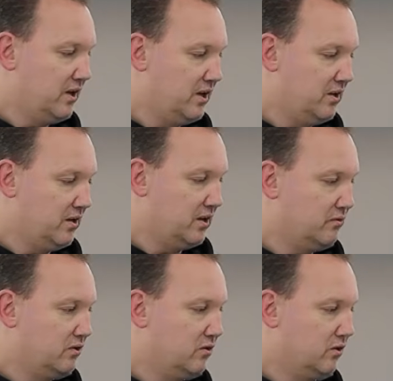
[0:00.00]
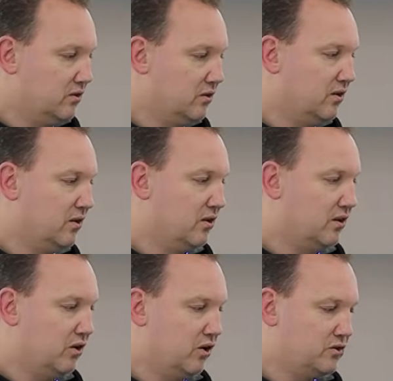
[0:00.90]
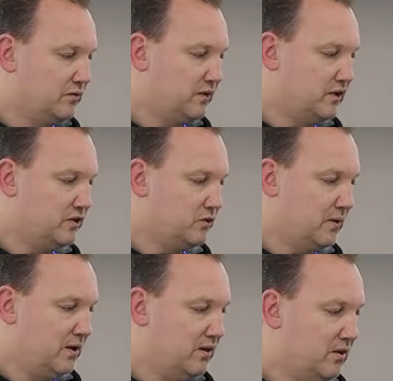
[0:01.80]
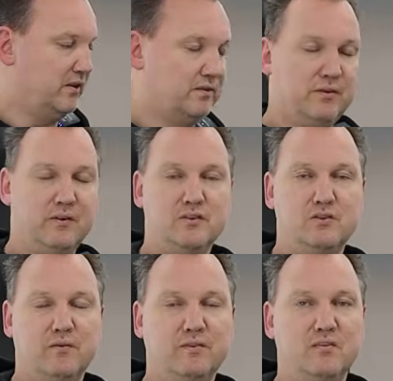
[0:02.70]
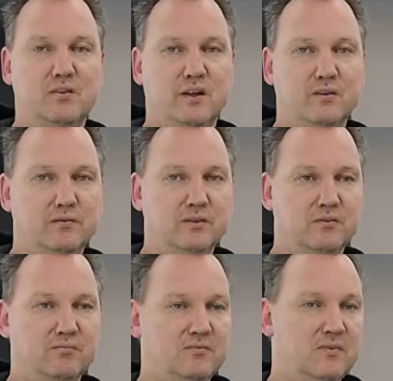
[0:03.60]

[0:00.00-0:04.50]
and gives a good glossy finish as well, and it's very soft and slick to feel.